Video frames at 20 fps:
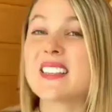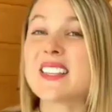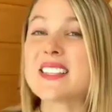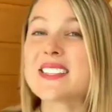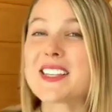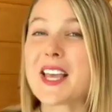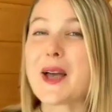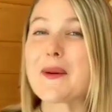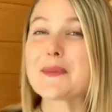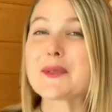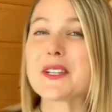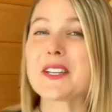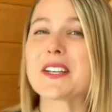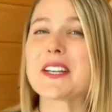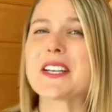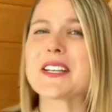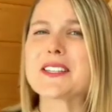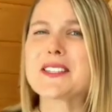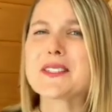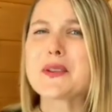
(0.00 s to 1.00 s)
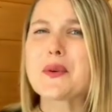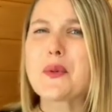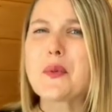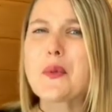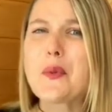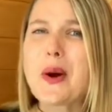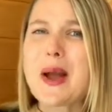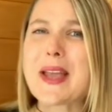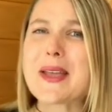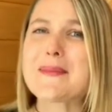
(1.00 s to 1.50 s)
This caption is
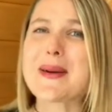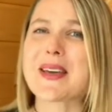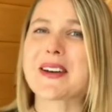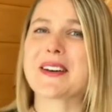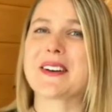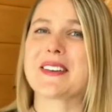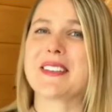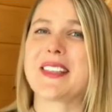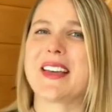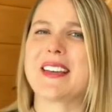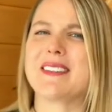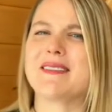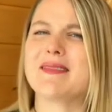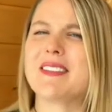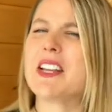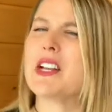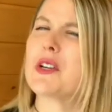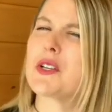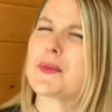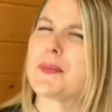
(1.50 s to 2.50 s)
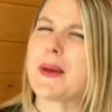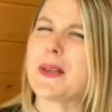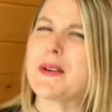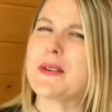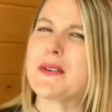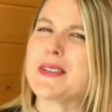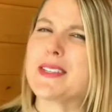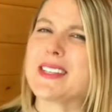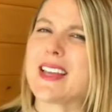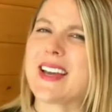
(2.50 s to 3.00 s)
way better than "here's my new
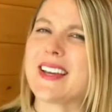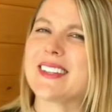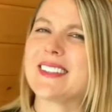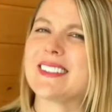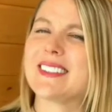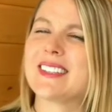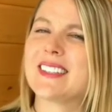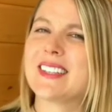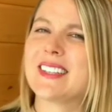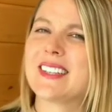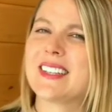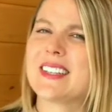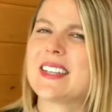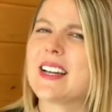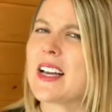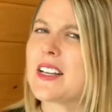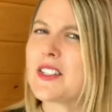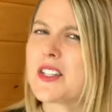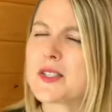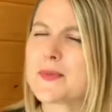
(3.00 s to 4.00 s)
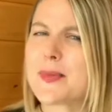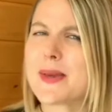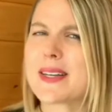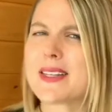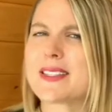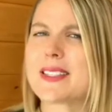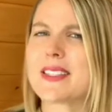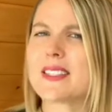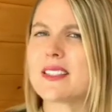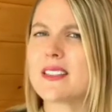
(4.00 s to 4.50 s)
design." Not just
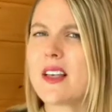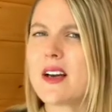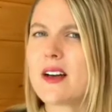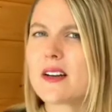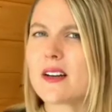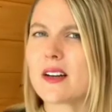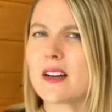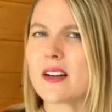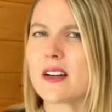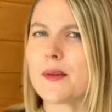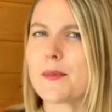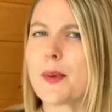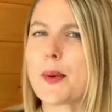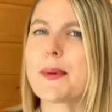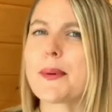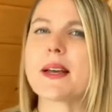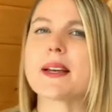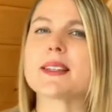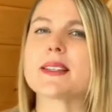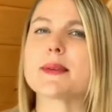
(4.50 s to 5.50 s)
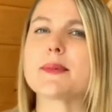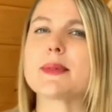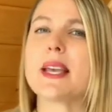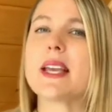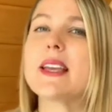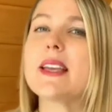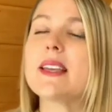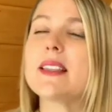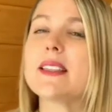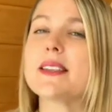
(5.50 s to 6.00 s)
because it's longer, but because I'm
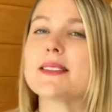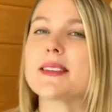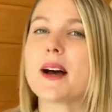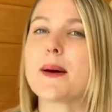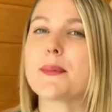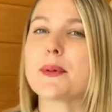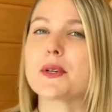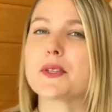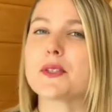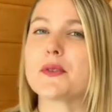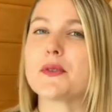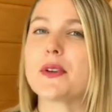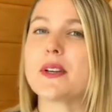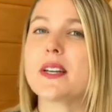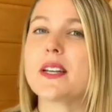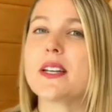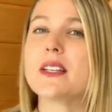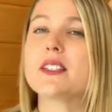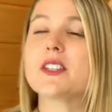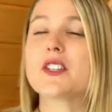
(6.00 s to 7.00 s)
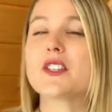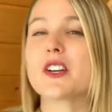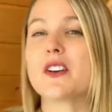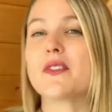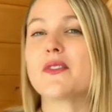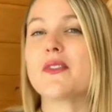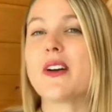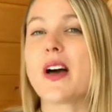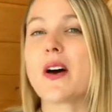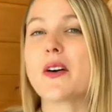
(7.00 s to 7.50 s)
taking this opportunity to share
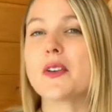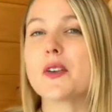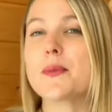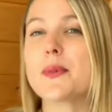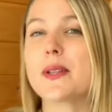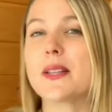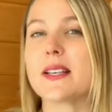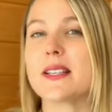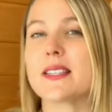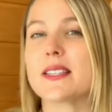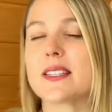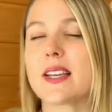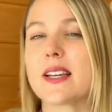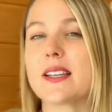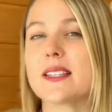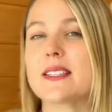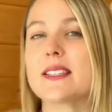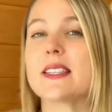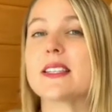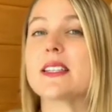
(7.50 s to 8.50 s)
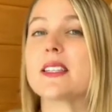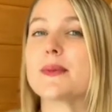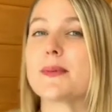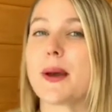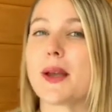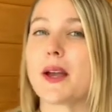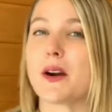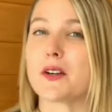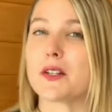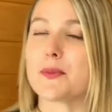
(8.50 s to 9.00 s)
valuable insights into
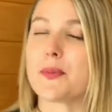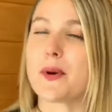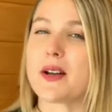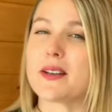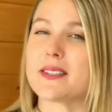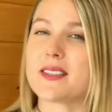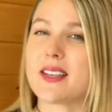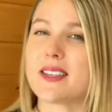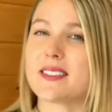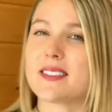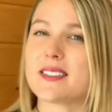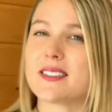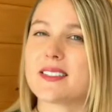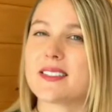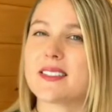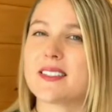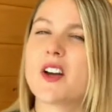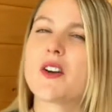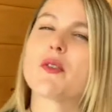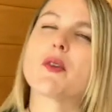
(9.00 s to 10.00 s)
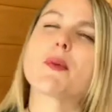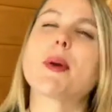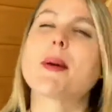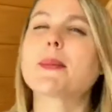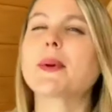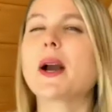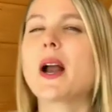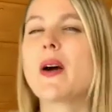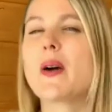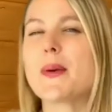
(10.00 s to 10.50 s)
my art process.
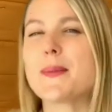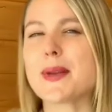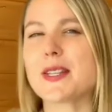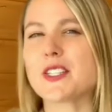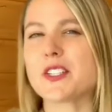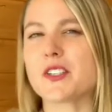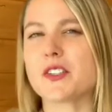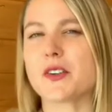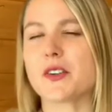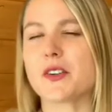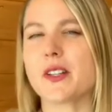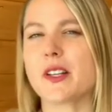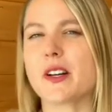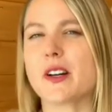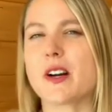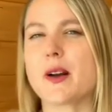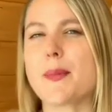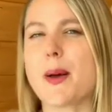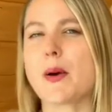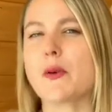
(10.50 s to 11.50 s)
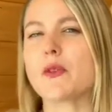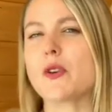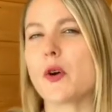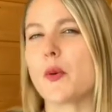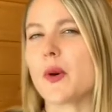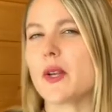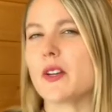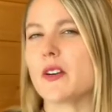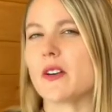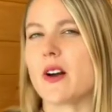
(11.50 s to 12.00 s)
Remember how I mentioned earlier about
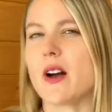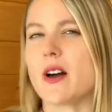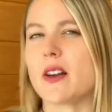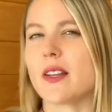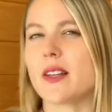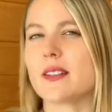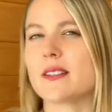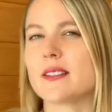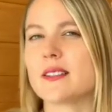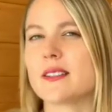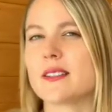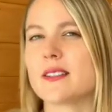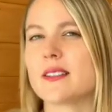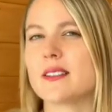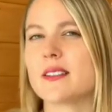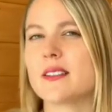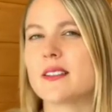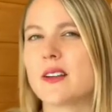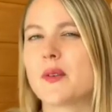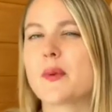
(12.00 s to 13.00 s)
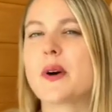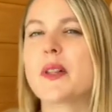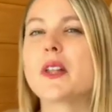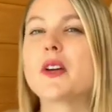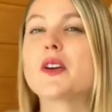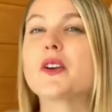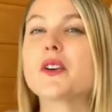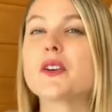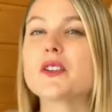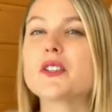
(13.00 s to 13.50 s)
knowing your audience? Well, a
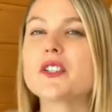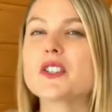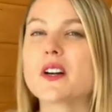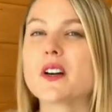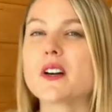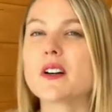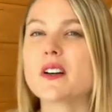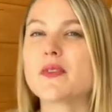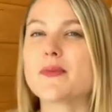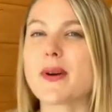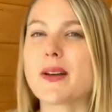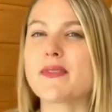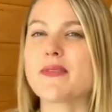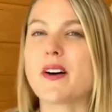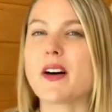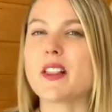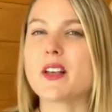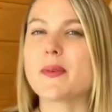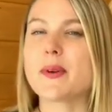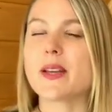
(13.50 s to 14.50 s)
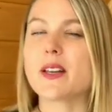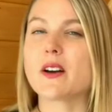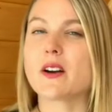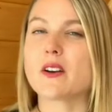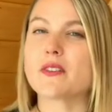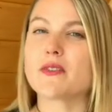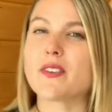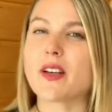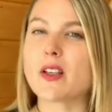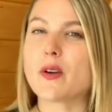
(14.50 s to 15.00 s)
good chunk of my following are
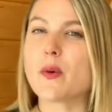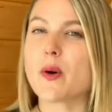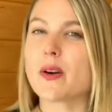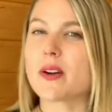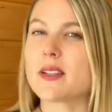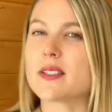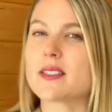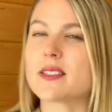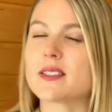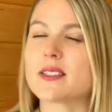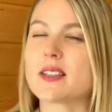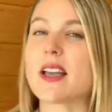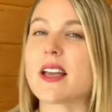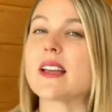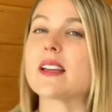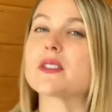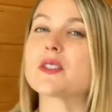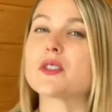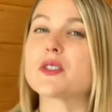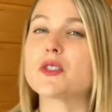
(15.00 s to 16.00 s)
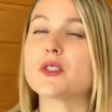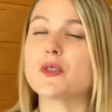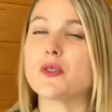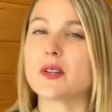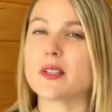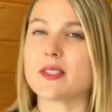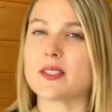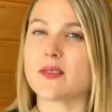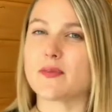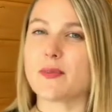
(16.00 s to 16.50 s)
fellow artists and
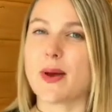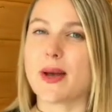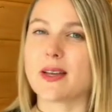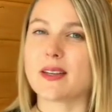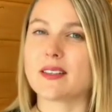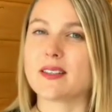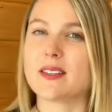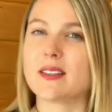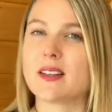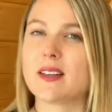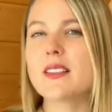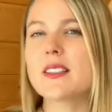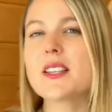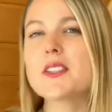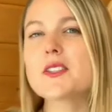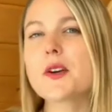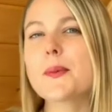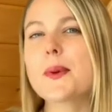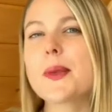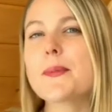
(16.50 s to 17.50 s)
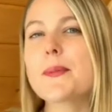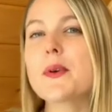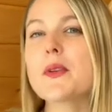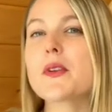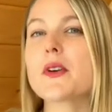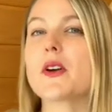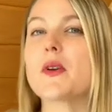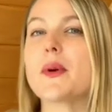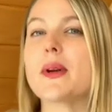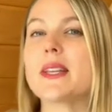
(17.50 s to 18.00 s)
students of mine. These are people
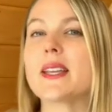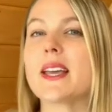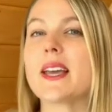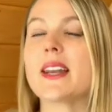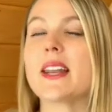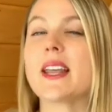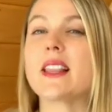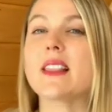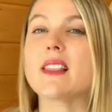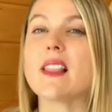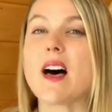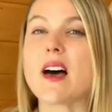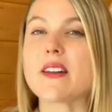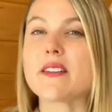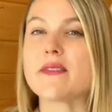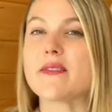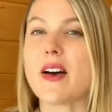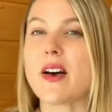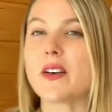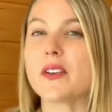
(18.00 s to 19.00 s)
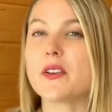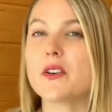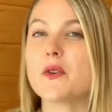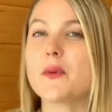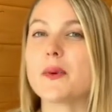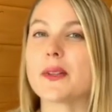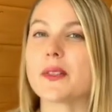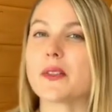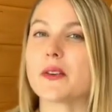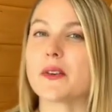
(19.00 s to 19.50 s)
that are going to get a lot of
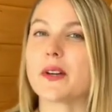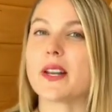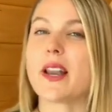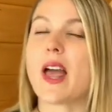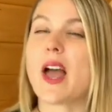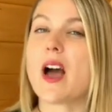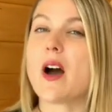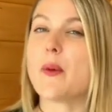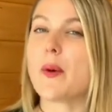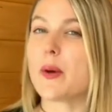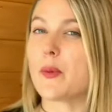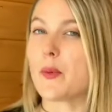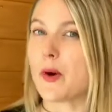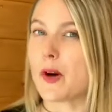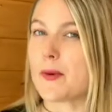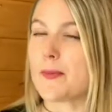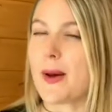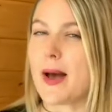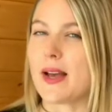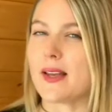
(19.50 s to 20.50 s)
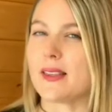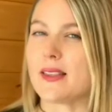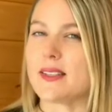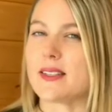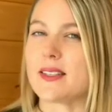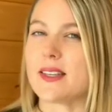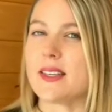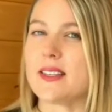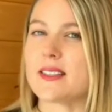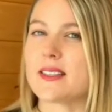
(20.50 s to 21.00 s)
value in learning how I work behind the
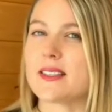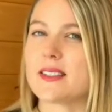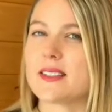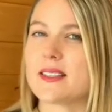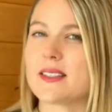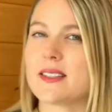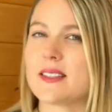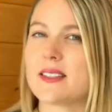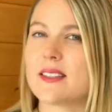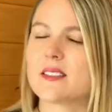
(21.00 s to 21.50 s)
scenes.